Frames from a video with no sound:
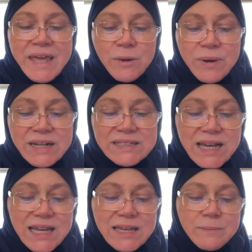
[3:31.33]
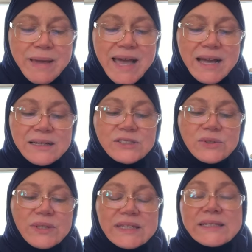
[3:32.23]
and I want to tie it back
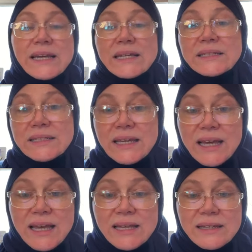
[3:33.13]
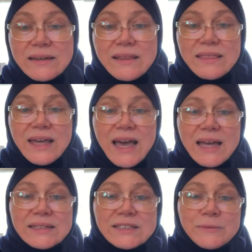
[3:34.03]
to this idea
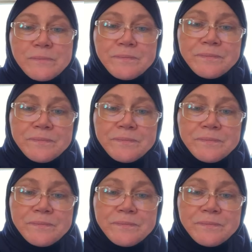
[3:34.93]
that